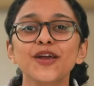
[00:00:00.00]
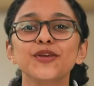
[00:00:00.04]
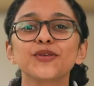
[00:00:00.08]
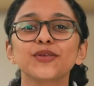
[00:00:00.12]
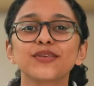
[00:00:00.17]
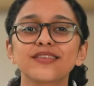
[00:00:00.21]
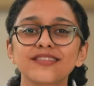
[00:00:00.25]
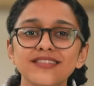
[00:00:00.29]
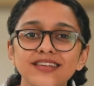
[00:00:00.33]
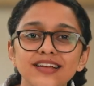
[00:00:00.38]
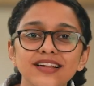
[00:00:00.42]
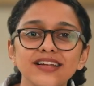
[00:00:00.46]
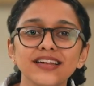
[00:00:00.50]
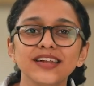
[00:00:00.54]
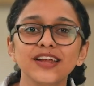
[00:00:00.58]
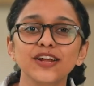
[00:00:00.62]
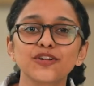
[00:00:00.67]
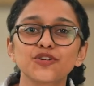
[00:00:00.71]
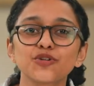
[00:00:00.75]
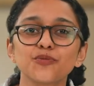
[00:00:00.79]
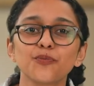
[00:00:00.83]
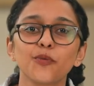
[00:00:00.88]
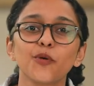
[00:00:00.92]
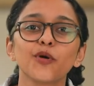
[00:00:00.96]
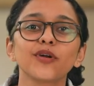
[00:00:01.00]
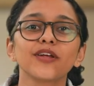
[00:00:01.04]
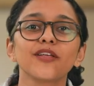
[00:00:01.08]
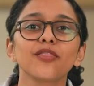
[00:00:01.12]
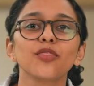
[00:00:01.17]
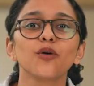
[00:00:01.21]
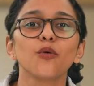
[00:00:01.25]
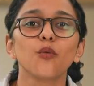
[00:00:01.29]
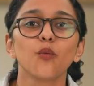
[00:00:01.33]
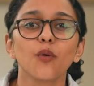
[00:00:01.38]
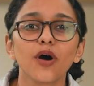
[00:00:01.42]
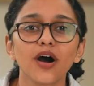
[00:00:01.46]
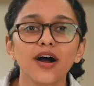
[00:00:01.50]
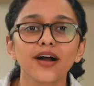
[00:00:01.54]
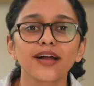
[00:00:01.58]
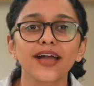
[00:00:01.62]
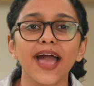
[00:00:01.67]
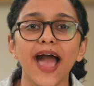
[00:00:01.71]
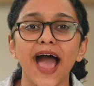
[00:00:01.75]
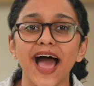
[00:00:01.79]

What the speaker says: You still need to put in the work